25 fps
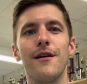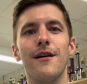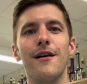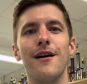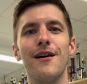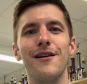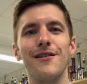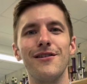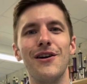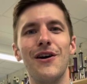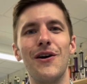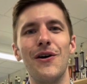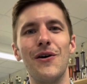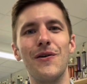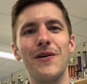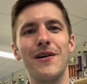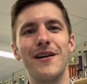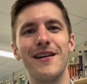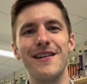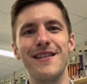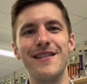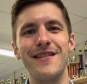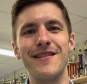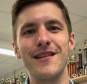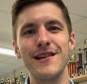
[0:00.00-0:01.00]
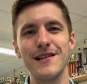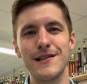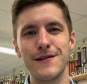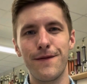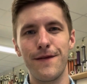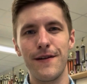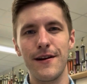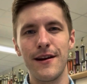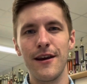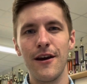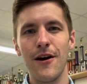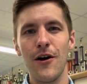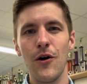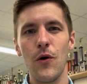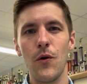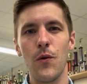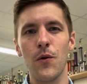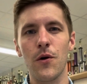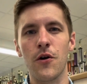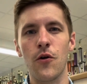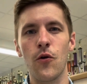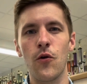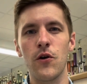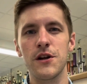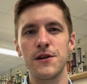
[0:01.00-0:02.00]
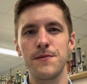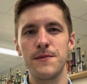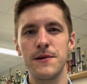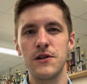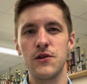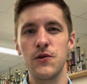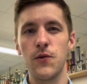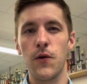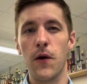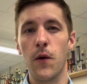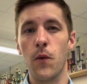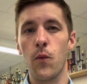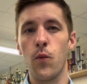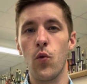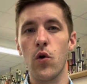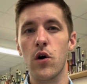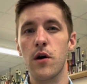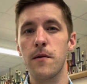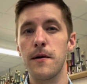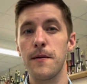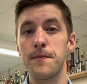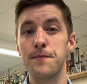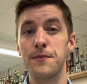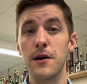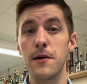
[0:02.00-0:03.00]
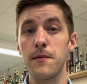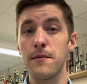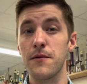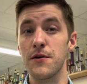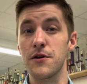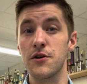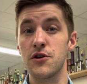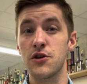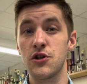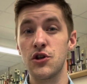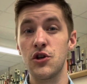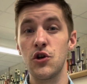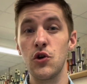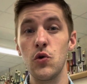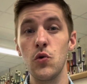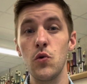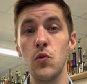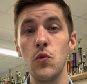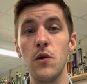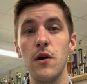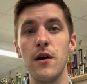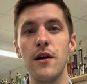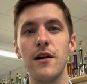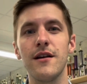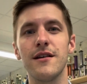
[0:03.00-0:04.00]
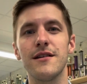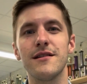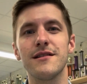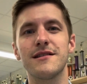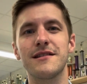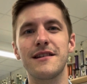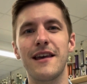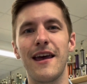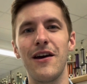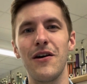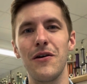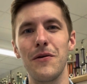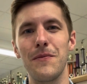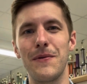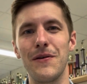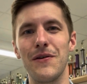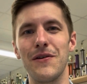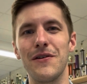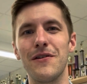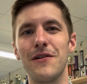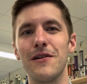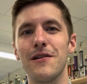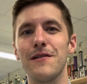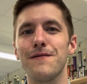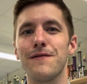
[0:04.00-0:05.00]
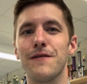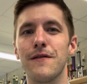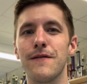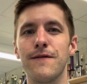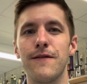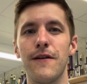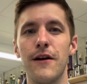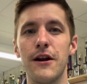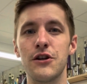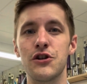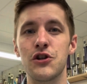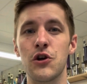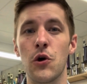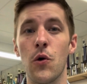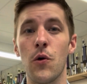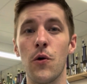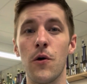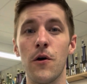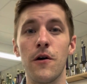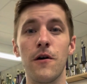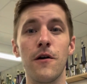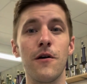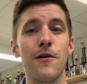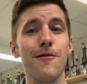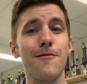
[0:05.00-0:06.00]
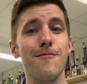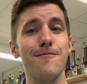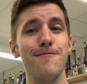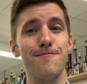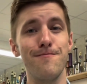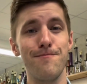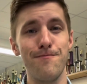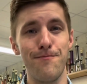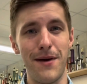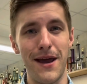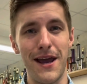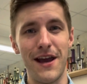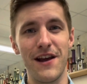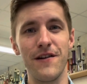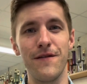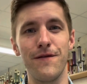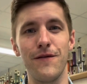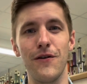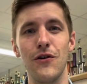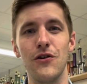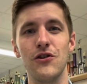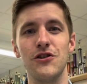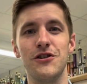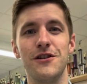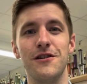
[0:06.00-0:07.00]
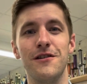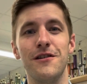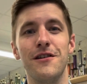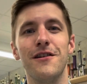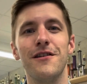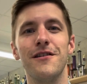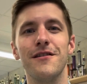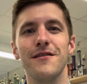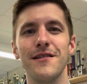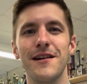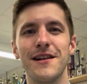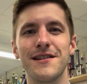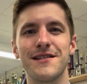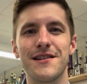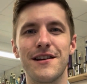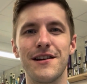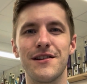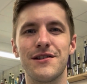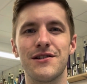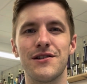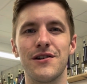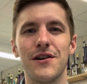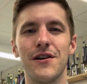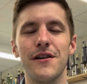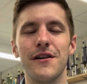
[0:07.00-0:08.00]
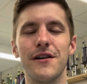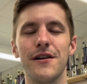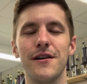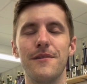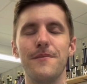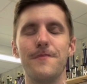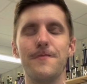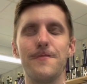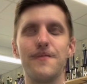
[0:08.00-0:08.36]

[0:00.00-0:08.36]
Hello, in this video, we're going to be doing warm-up number 2, Scale Builder for French Horn Band Version. Let's get started.